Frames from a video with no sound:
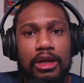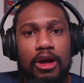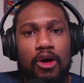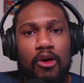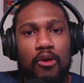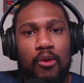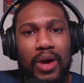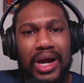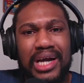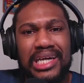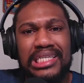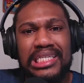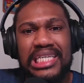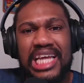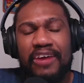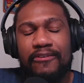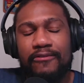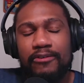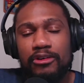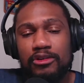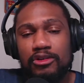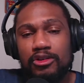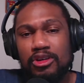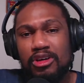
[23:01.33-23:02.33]
Christ gave
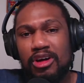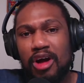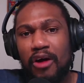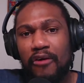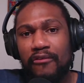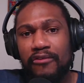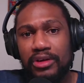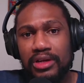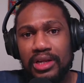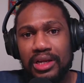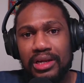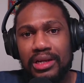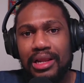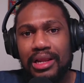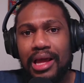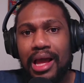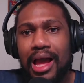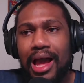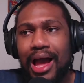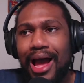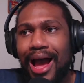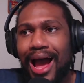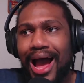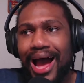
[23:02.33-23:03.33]
a new covenant
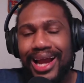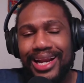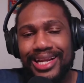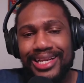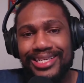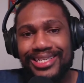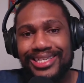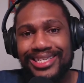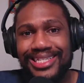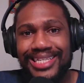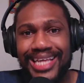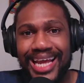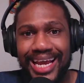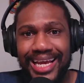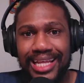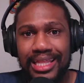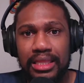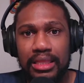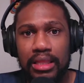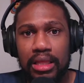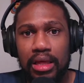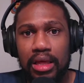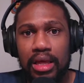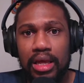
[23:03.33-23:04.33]
at his death,
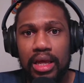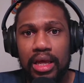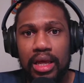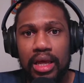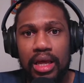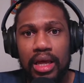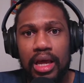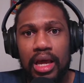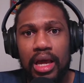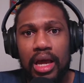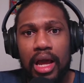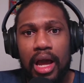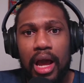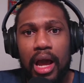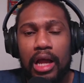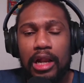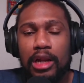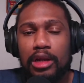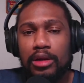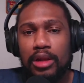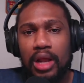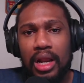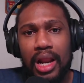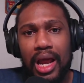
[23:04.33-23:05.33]

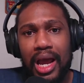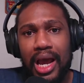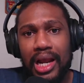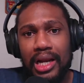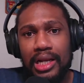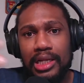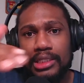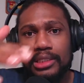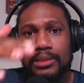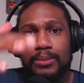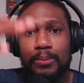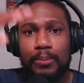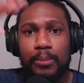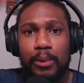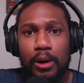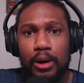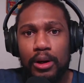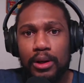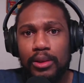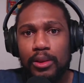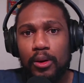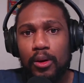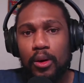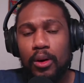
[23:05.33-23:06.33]
not at his
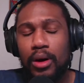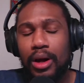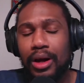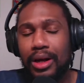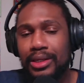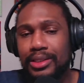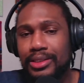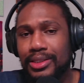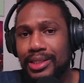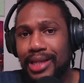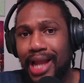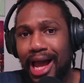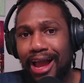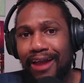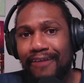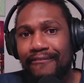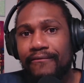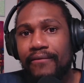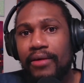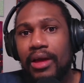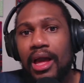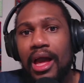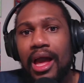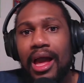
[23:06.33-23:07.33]
birth or at his life,
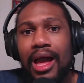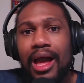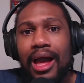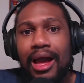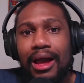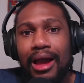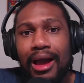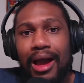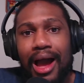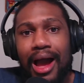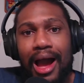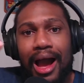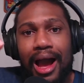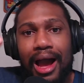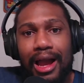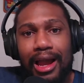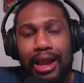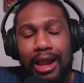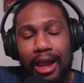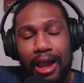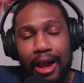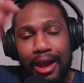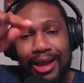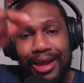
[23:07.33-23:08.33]

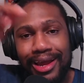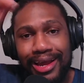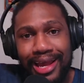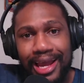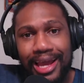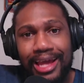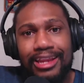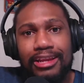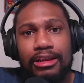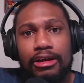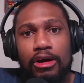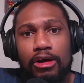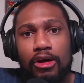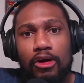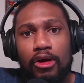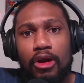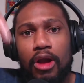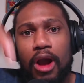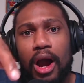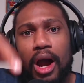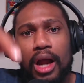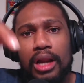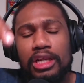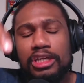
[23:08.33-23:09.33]
again,
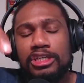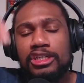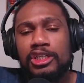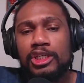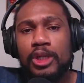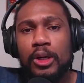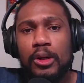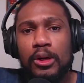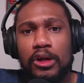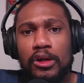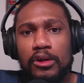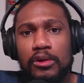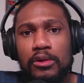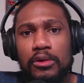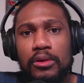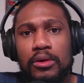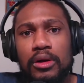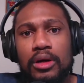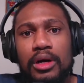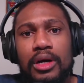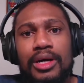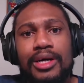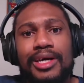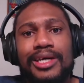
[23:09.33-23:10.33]
God is showing you
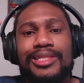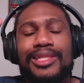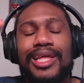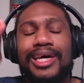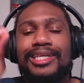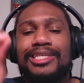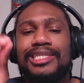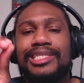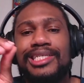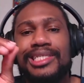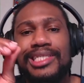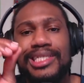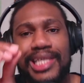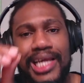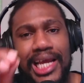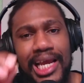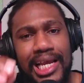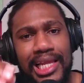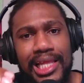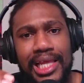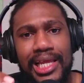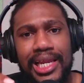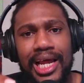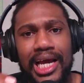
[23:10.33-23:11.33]
that
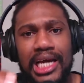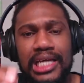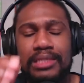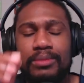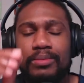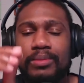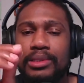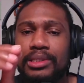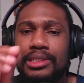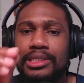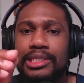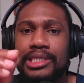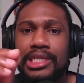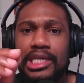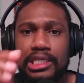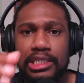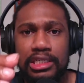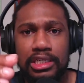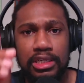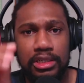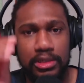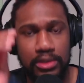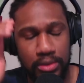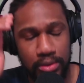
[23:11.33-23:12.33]
Satan has been
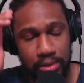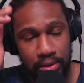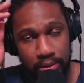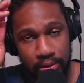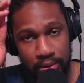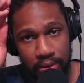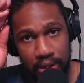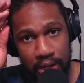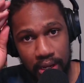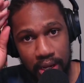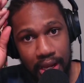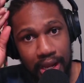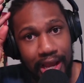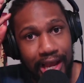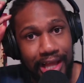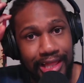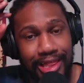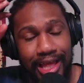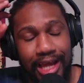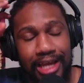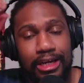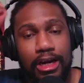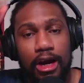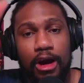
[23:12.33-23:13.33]
teaching you
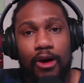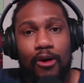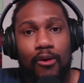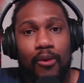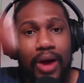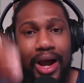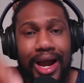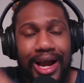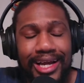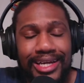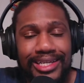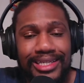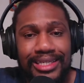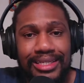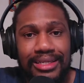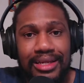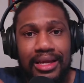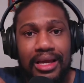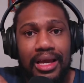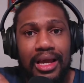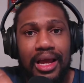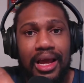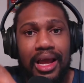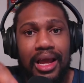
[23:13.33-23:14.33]
that Christ
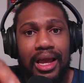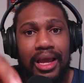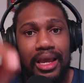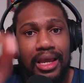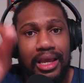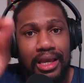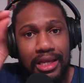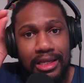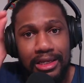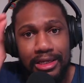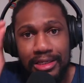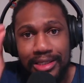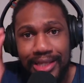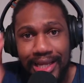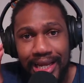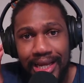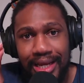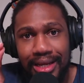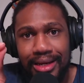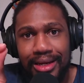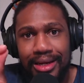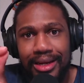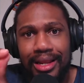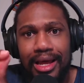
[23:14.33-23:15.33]

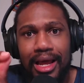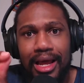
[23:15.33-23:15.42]
indeed